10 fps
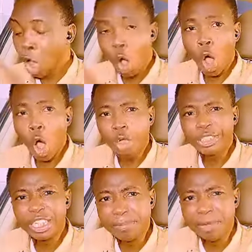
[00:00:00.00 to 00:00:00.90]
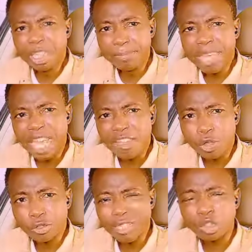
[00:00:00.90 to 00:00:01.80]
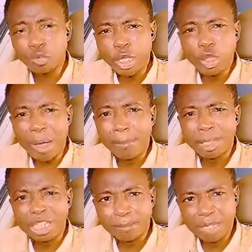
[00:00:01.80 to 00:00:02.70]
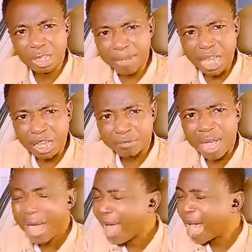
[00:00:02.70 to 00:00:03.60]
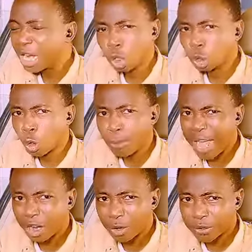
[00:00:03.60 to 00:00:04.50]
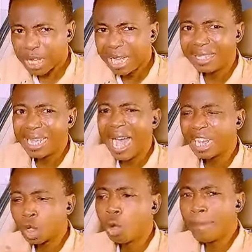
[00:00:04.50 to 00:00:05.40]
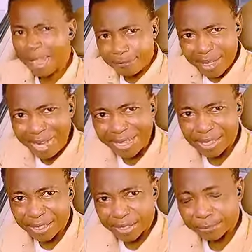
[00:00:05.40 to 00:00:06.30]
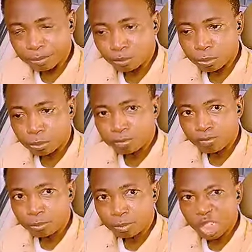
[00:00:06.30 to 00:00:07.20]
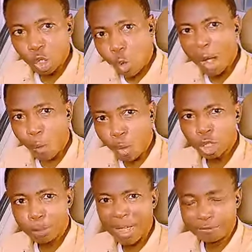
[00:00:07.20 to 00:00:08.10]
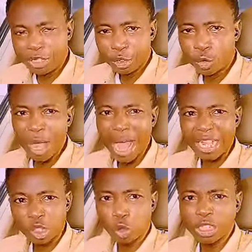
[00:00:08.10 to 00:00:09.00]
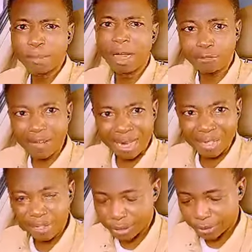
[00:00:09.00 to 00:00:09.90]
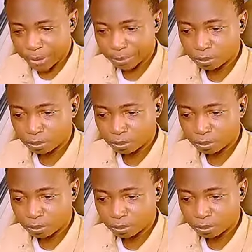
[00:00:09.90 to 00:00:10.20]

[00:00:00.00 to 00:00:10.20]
All the misbehaviors that we human beings misbehave are not done by us. They are done by valencies. Go and watch my video where I talked about valencies.